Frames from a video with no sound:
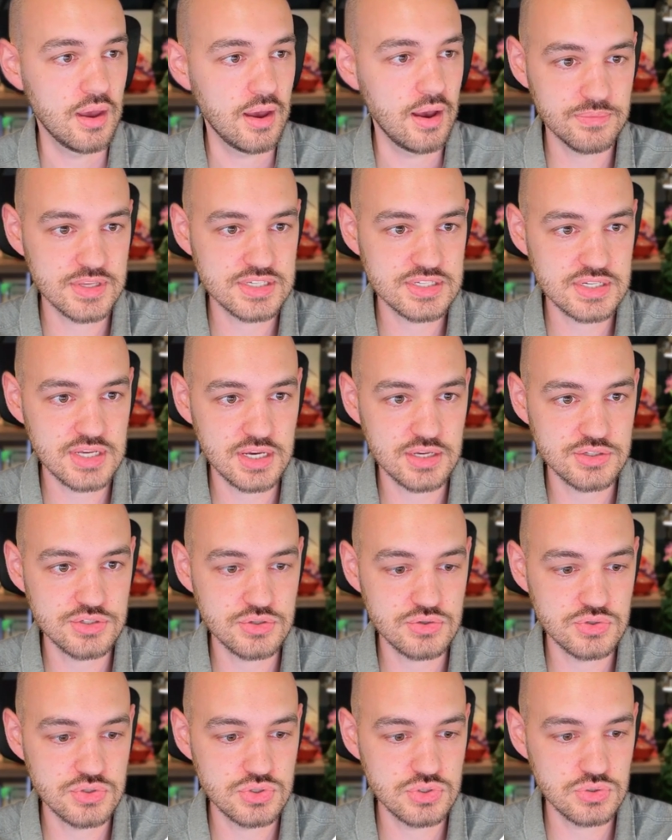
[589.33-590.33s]
this takes
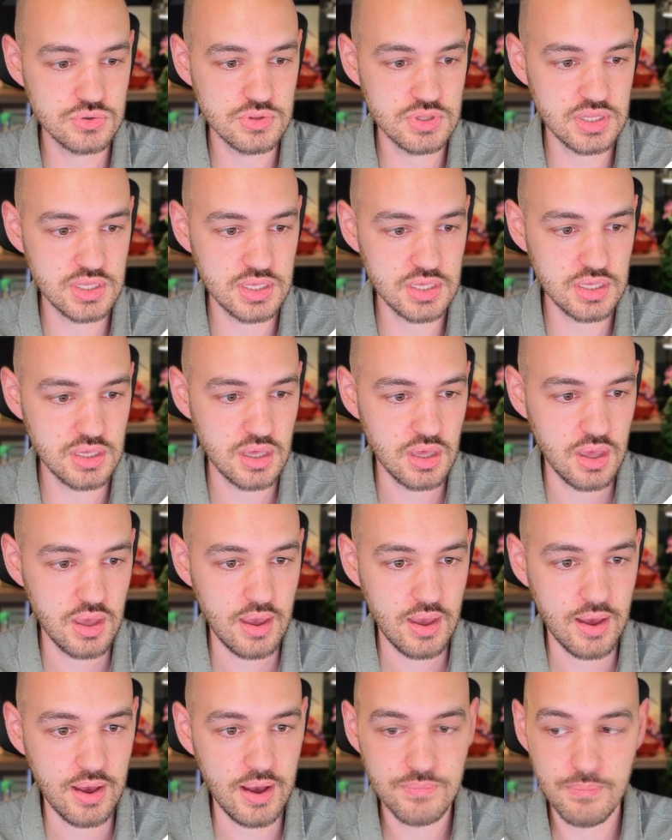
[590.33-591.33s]
you to the
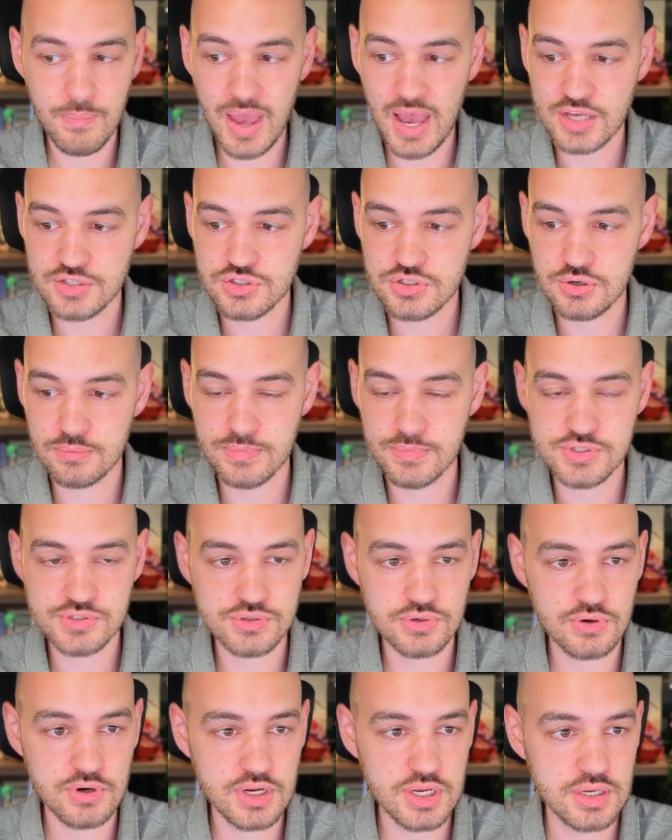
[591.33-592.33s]
master
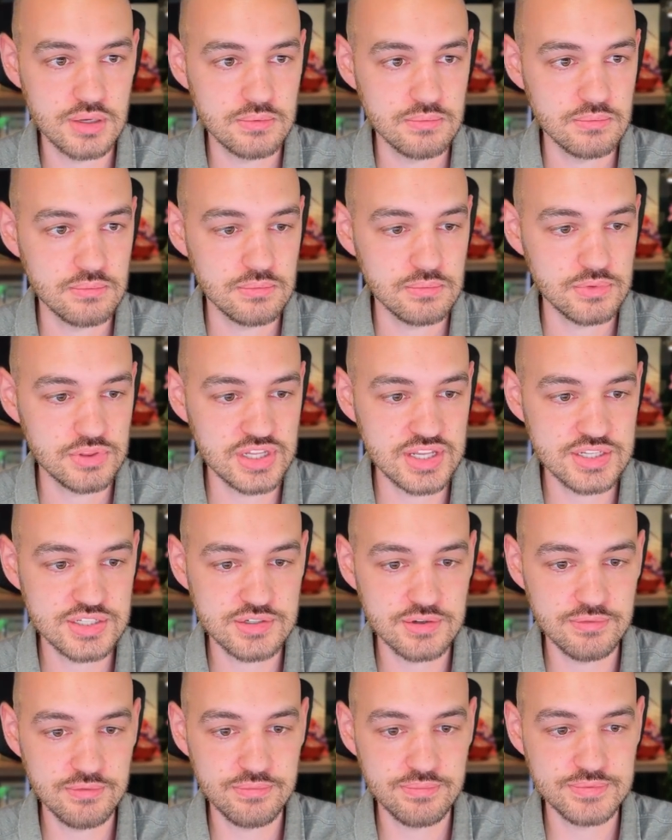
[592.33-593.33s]
Missouri
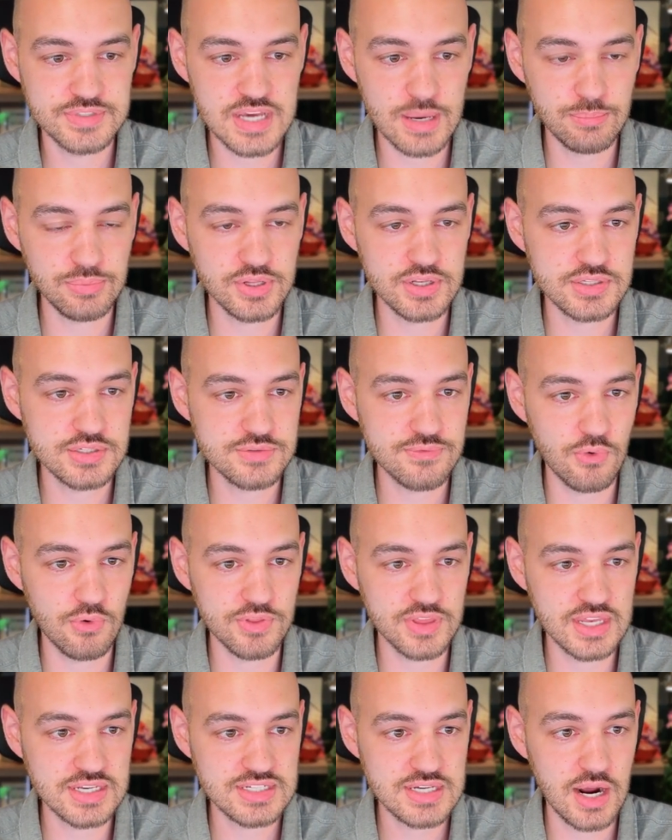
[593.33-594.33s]
list of templates
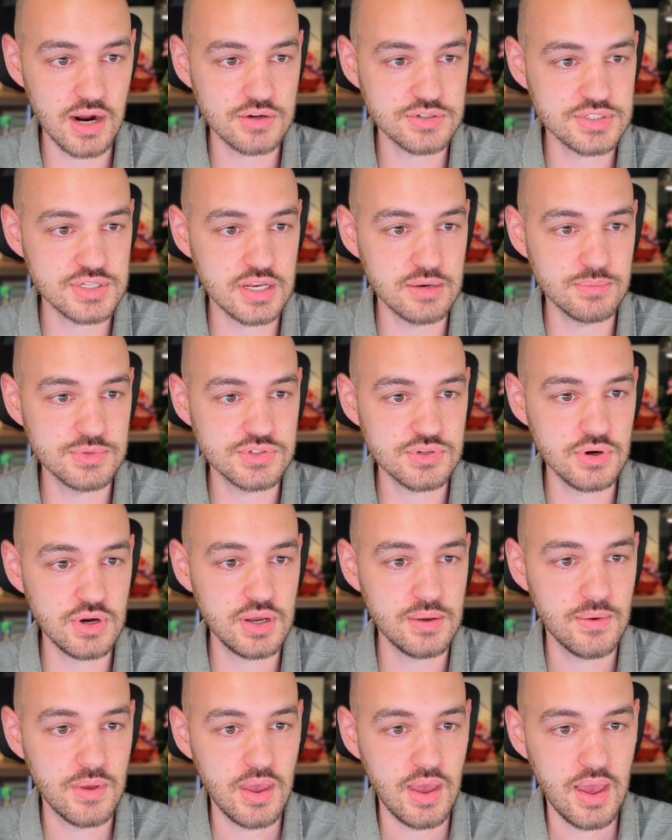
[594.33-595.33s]
for the entire state of
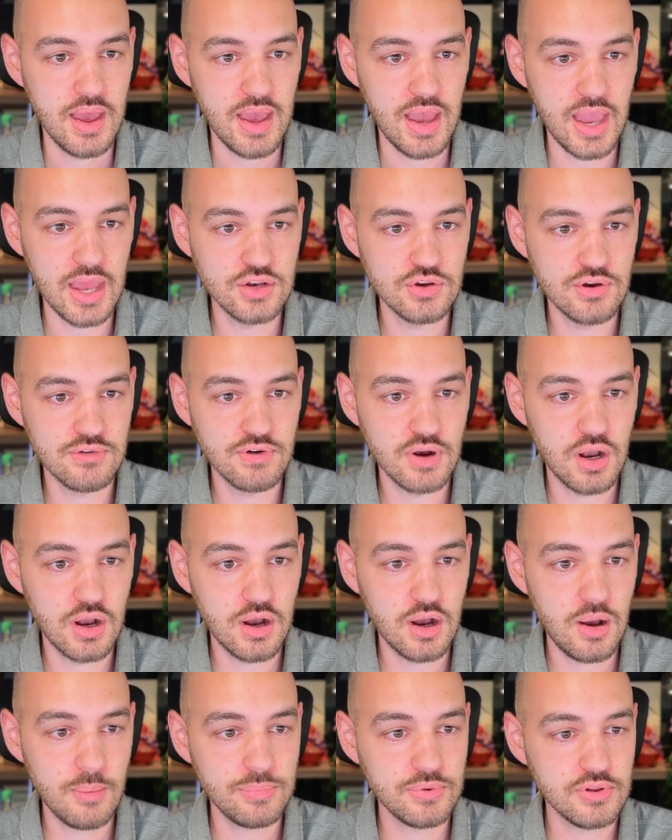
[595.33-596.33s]
Missouri. And you have a
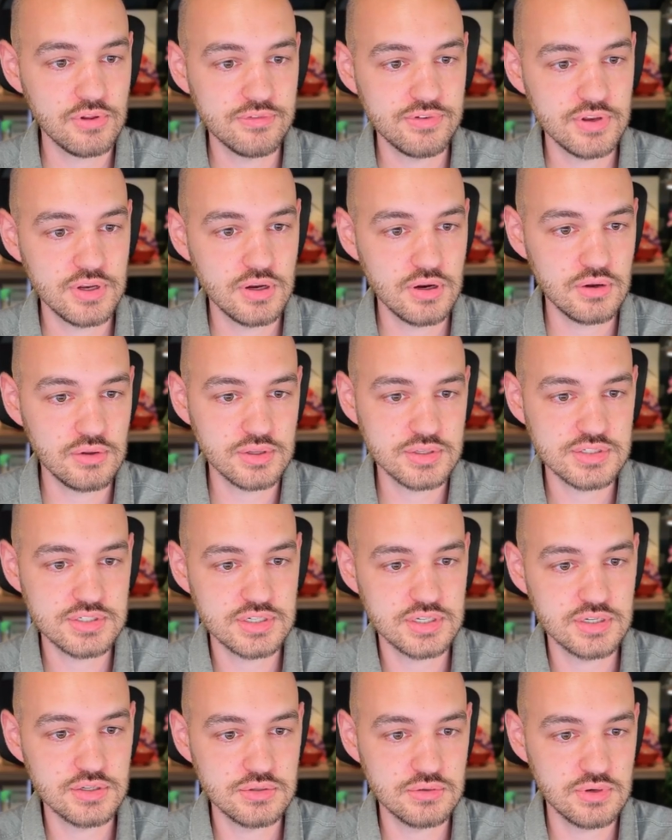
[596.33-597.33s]
couple of here. Let's
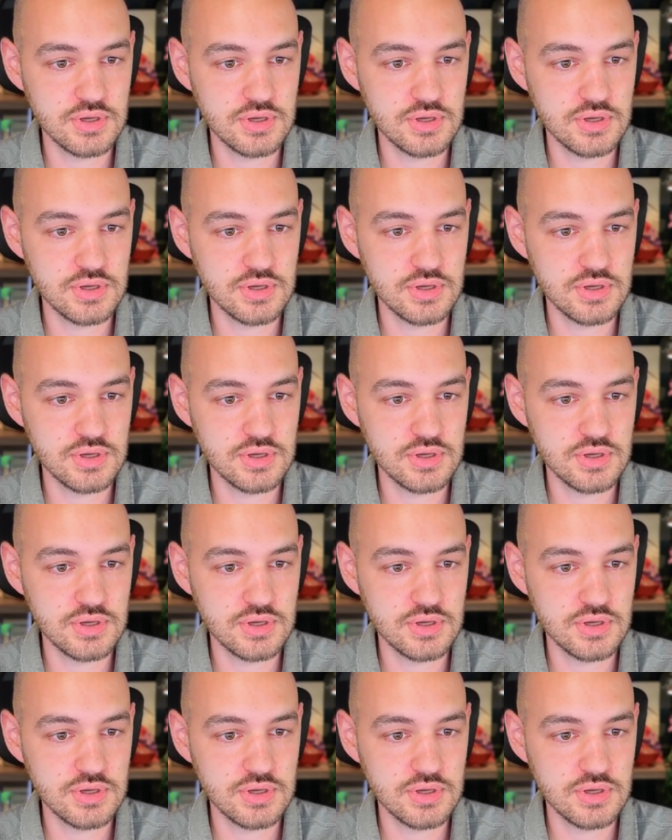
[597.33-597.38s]
see, do